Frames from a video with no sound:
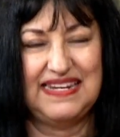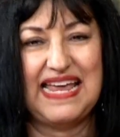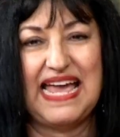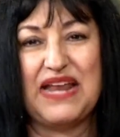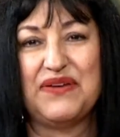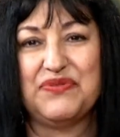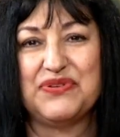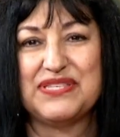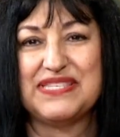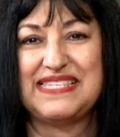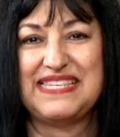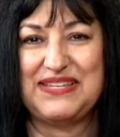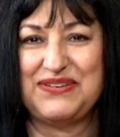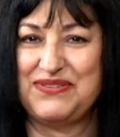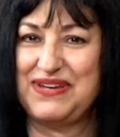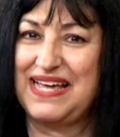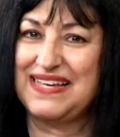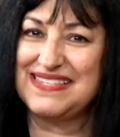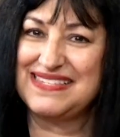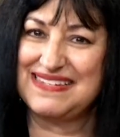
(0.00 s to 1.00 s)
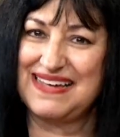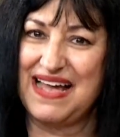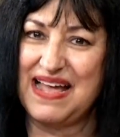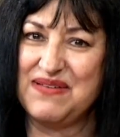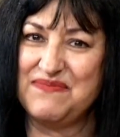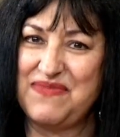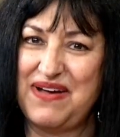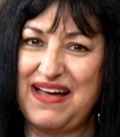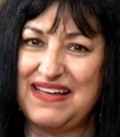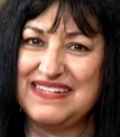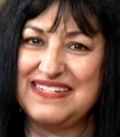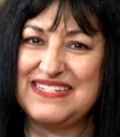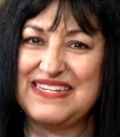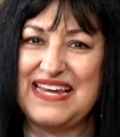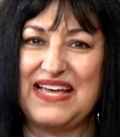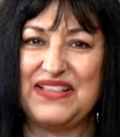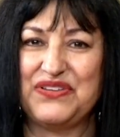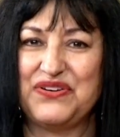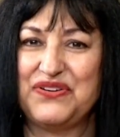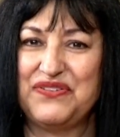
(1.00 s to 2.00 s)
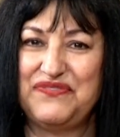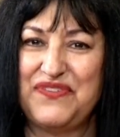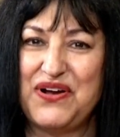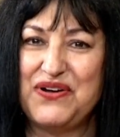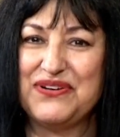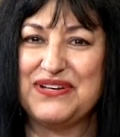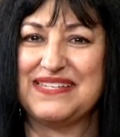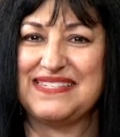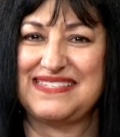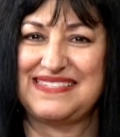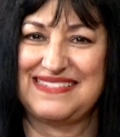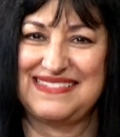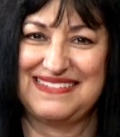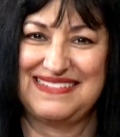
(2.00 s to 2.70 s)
and we'll see you next time on Chandler in Focus.